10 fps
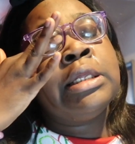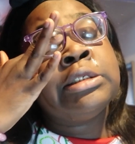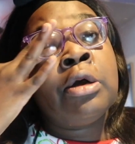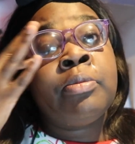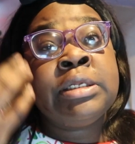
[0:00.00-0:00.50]

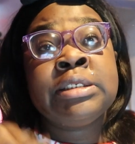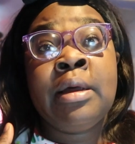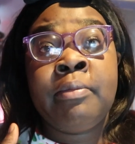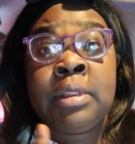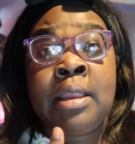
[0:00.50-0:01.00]
it's going to be
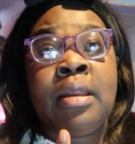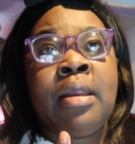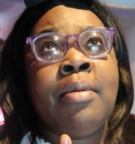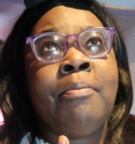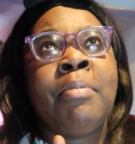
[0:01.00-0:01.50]

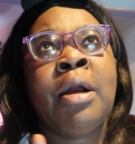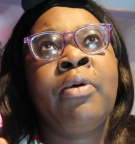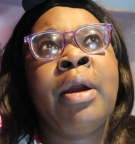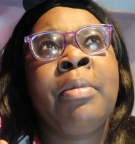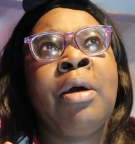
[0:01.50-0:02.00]
something my
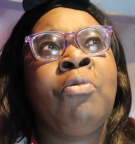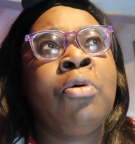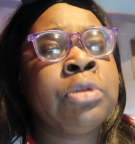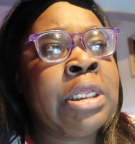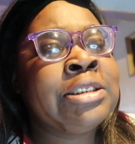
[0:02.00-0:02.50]
grandma
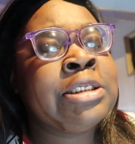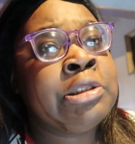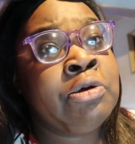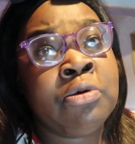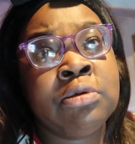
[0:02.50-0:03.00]
wants us
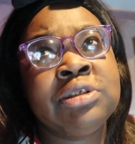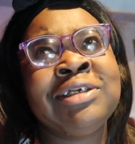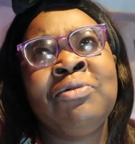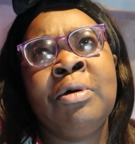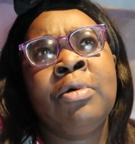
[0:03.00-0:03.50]
to do.
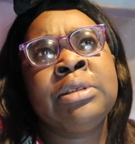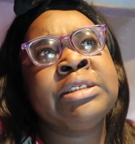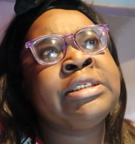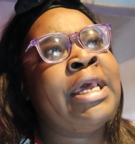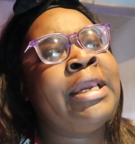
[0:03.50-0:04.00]
She won't want
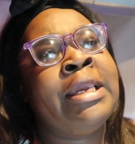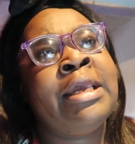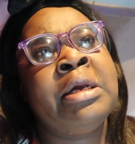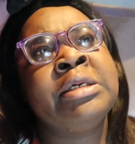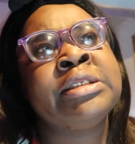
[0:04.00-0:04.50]
to stay
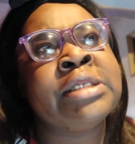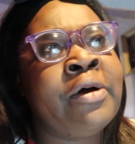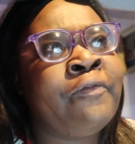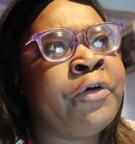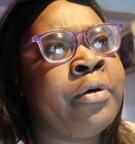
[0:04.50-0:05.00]
here and
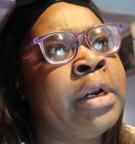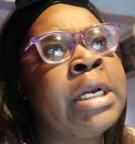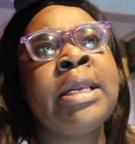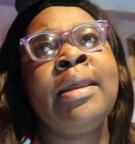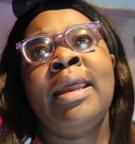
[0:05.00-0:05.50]
suffer
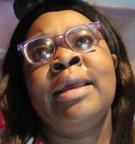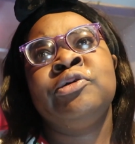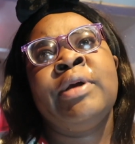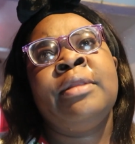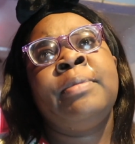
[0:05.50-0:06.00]

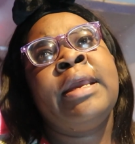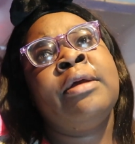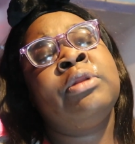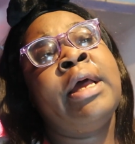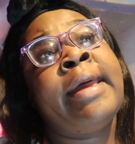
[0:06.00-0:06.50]
and try to
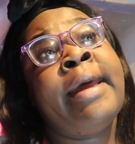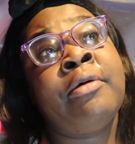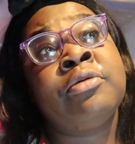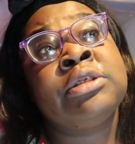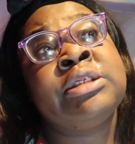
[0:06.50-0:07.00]
pay on a
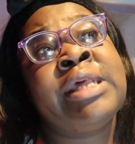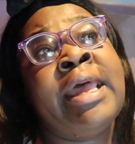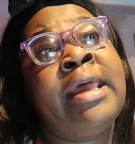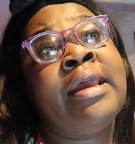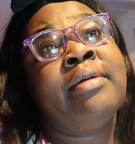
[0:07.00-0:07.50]
house
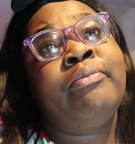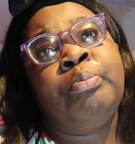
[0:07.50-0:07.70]
that